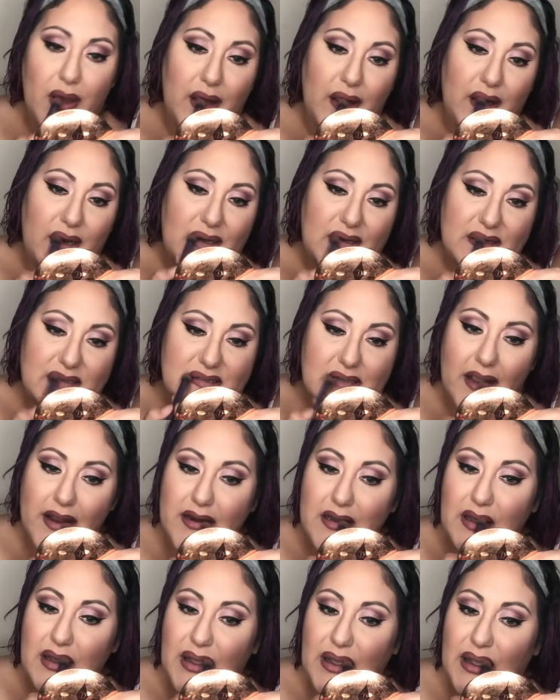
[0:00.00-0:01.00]
And just kind
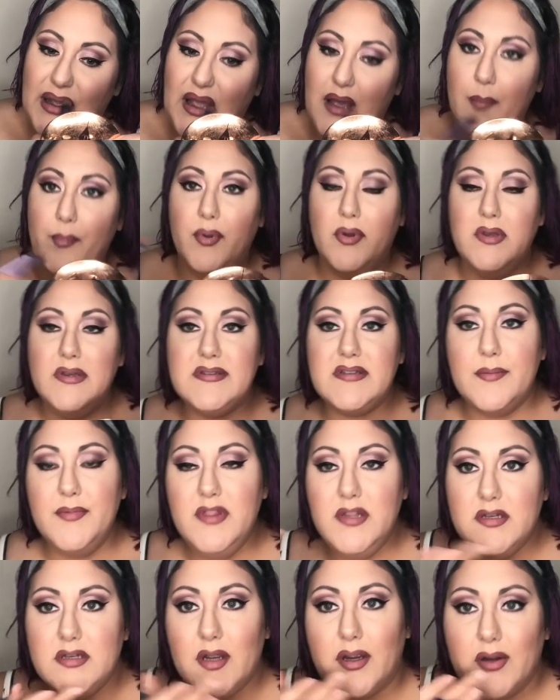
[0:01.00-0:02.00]
of pull some of
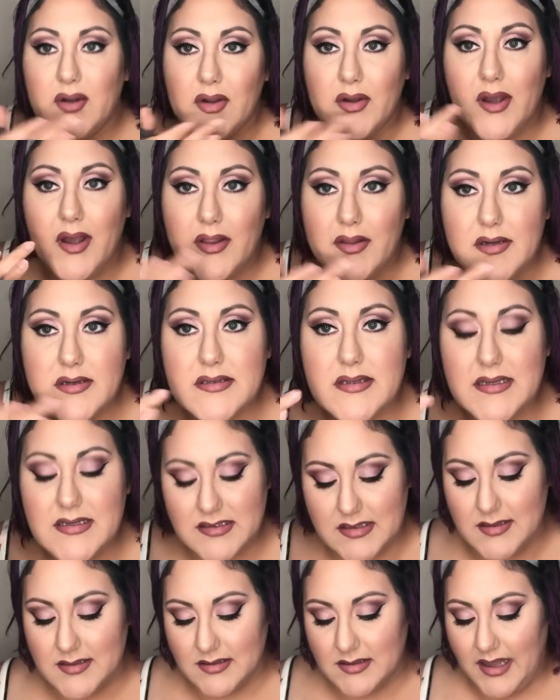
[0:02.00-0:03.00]
the darker colors
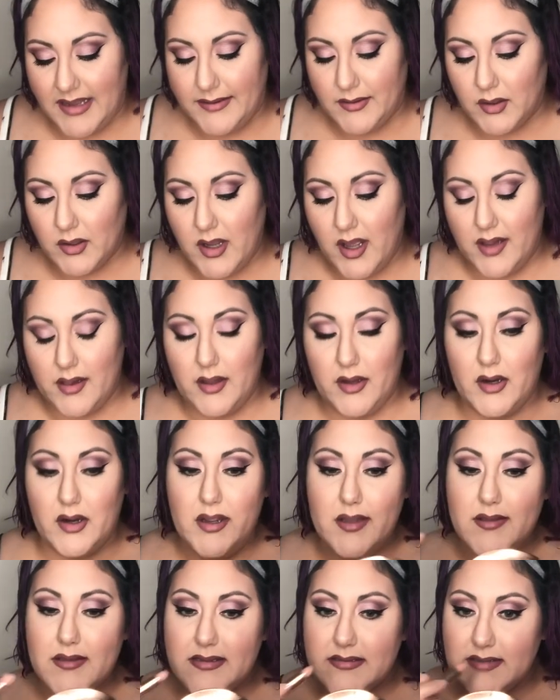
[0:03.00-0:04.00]
into the lighter color
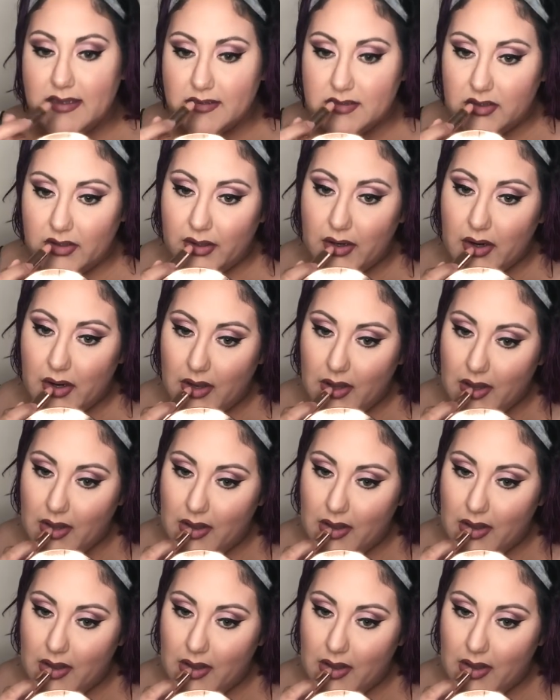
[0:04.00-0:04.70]
in the center.